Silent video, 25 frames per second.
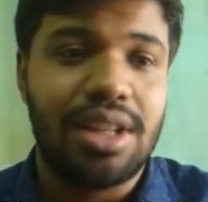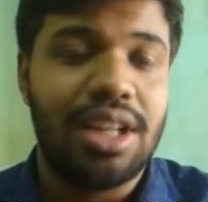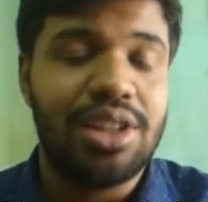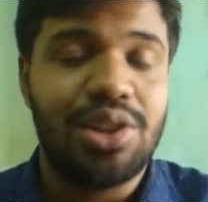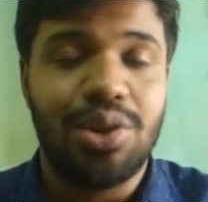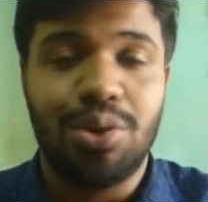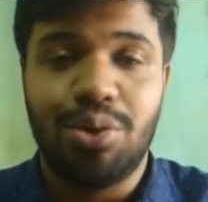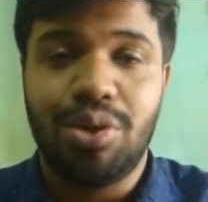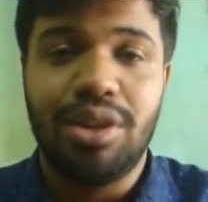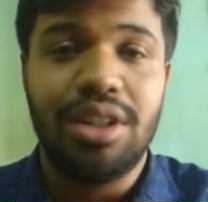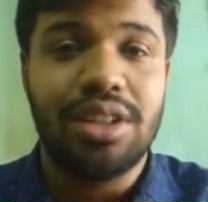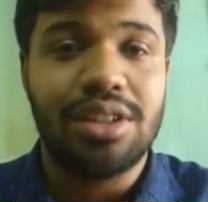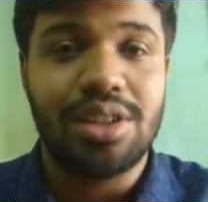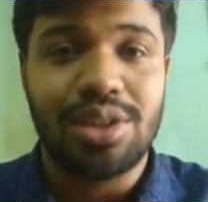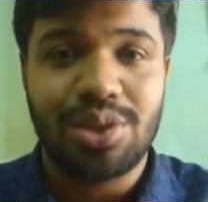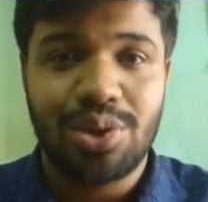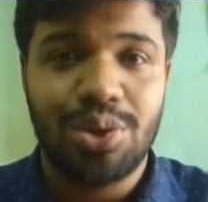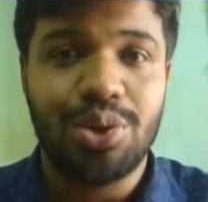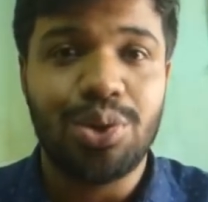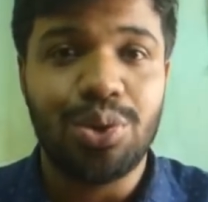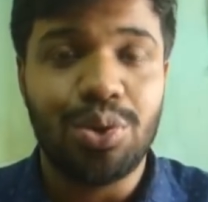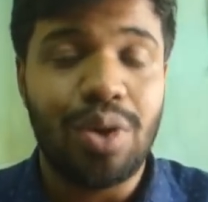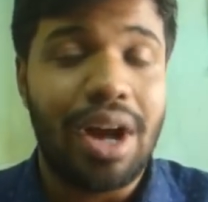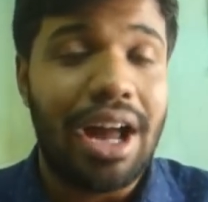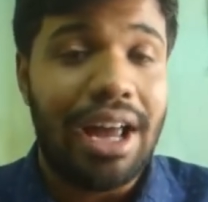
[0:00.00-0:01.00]
I totally
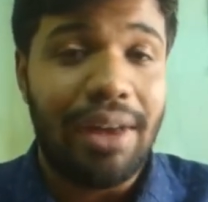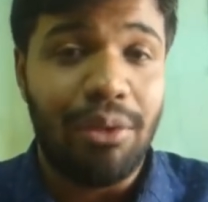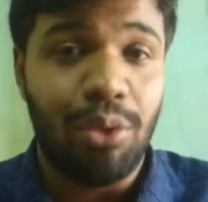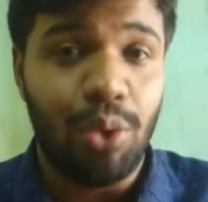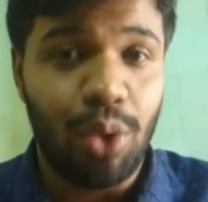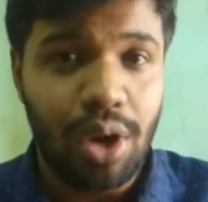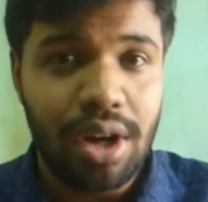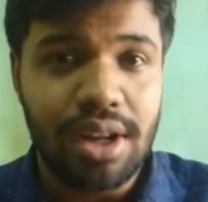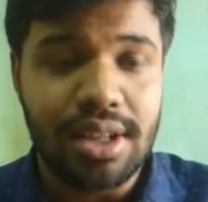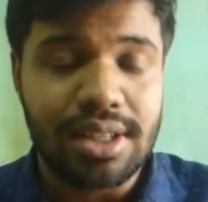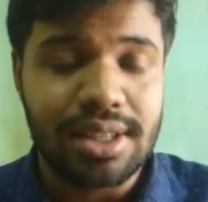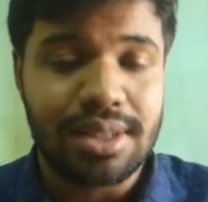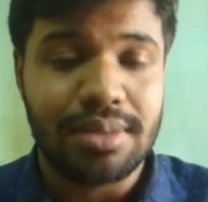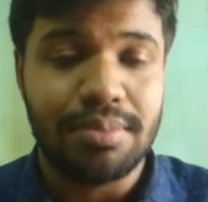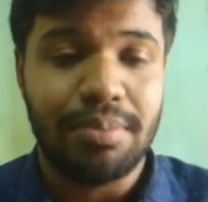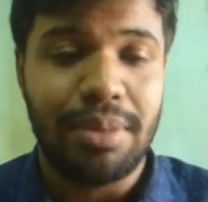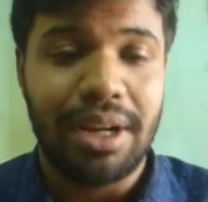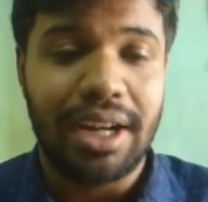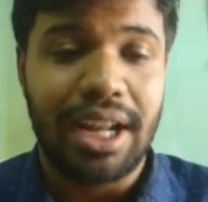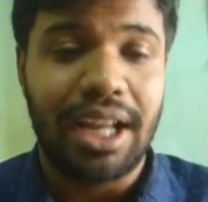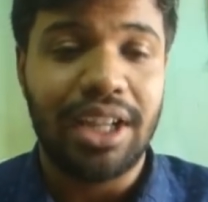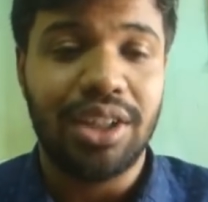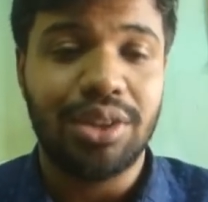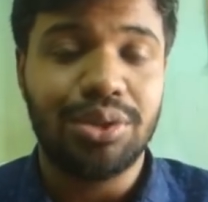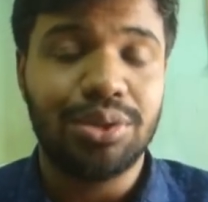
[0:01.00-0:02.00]
understood who I was,
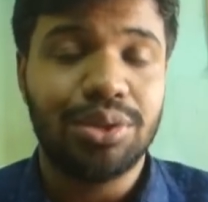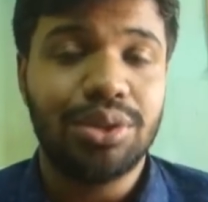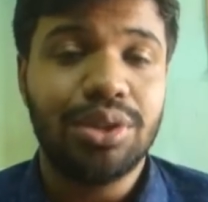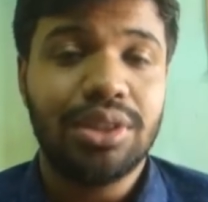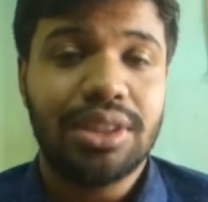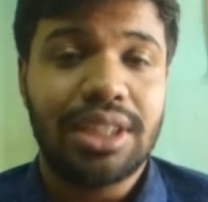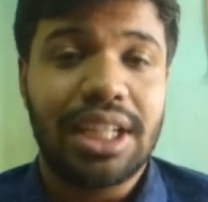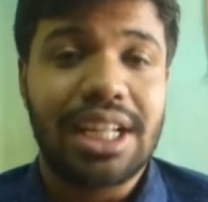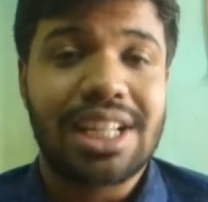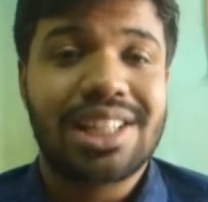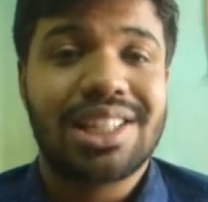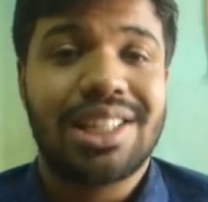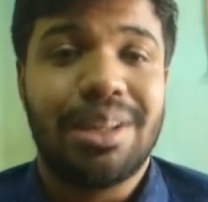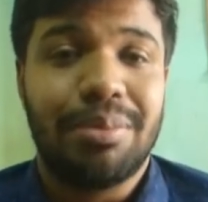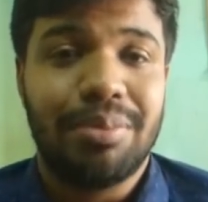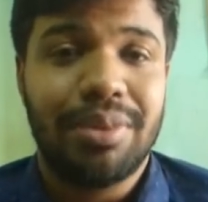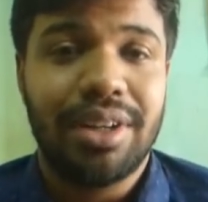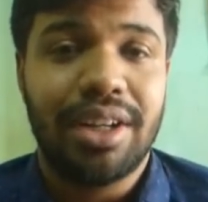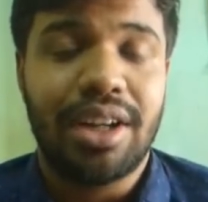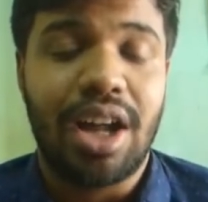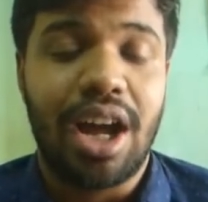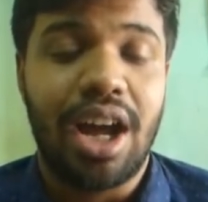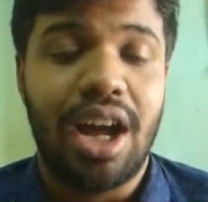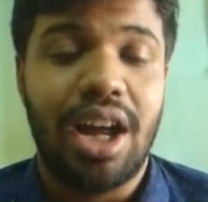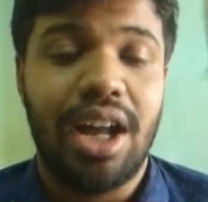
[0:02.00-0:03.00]
but I couldn't accept
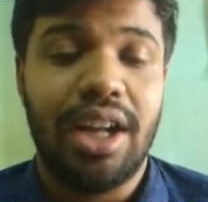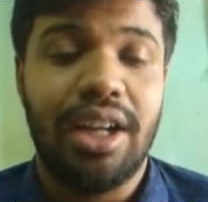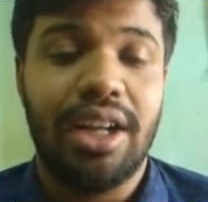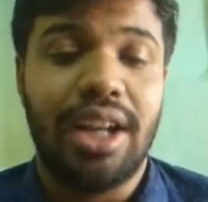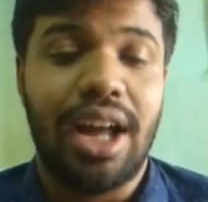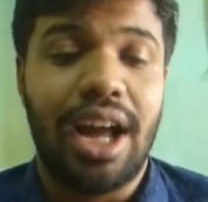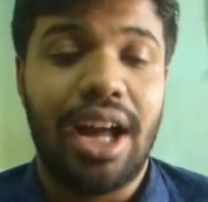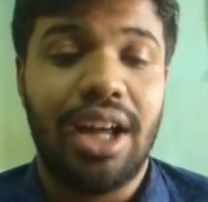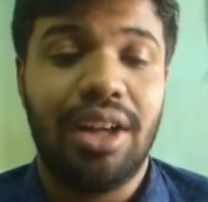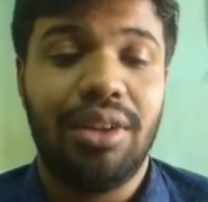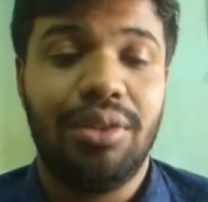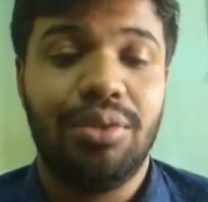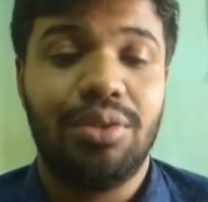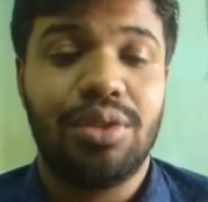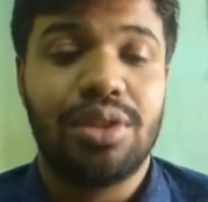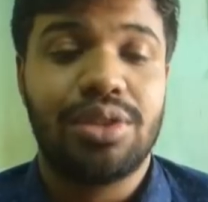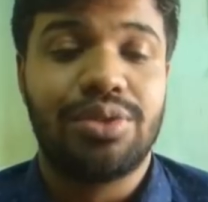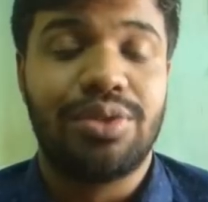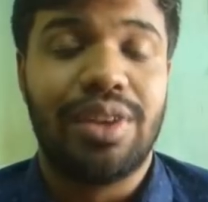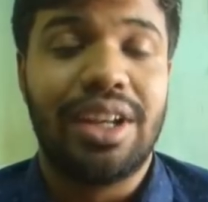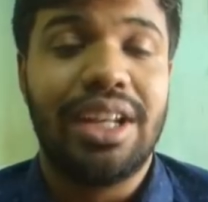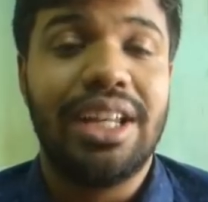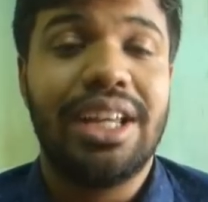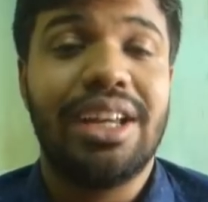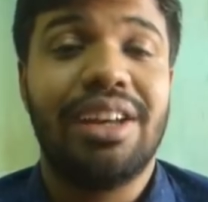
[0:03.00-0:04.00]
it, and I was
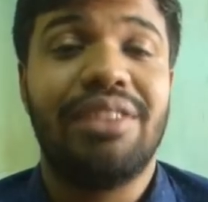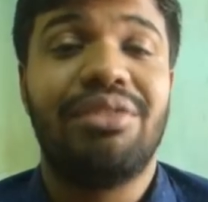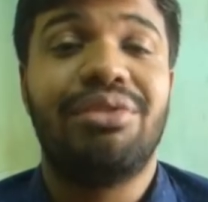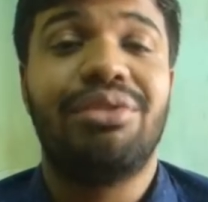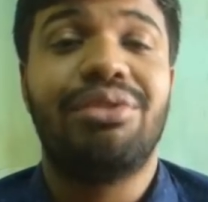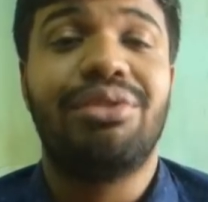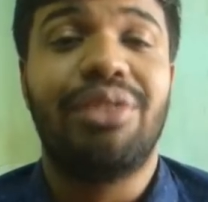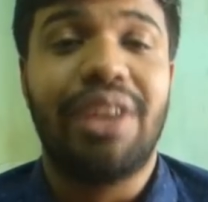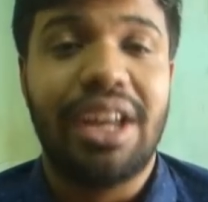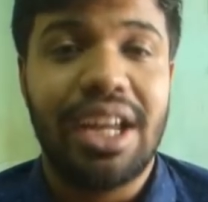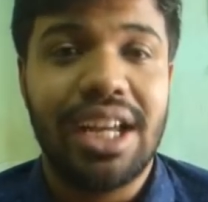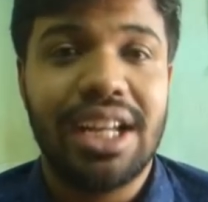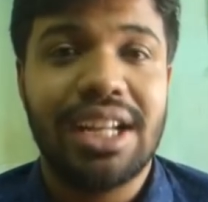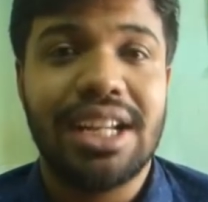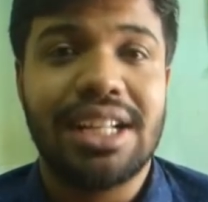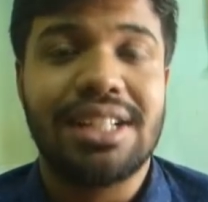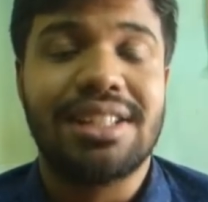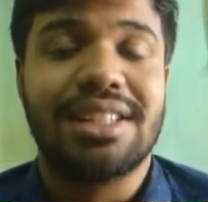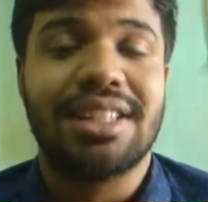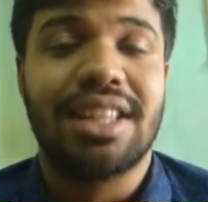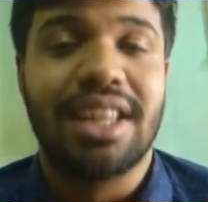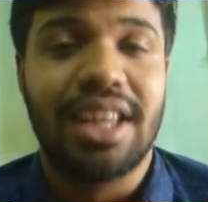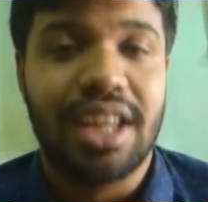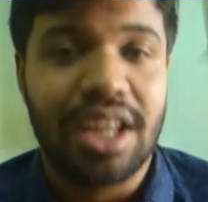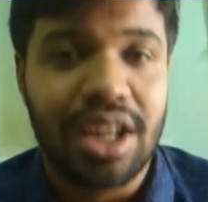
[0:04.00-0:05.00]
really afraid and
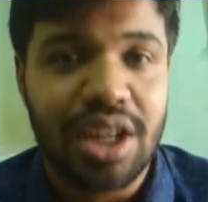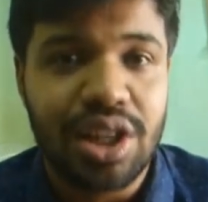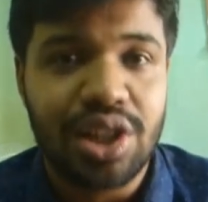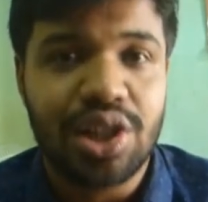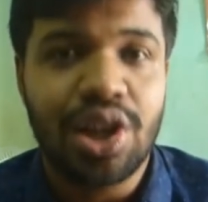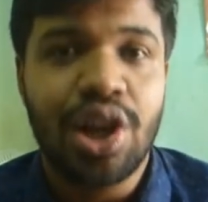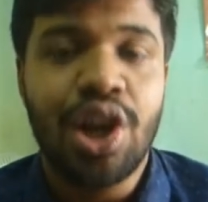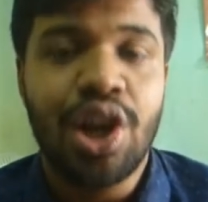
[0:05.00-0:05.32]
scared